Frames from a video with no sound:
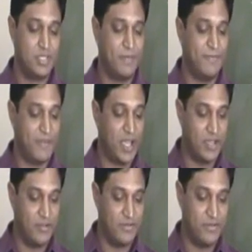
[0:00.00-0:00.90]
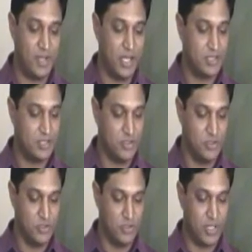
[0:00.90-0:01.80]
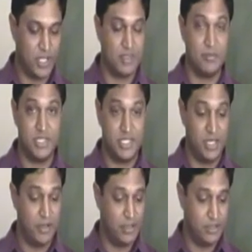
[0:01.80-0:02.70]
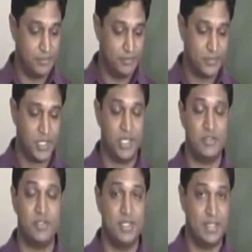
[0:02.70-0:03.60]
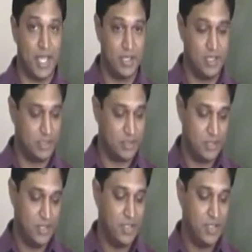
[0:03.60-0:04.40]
Step 5 asks you to look at the material and to design it.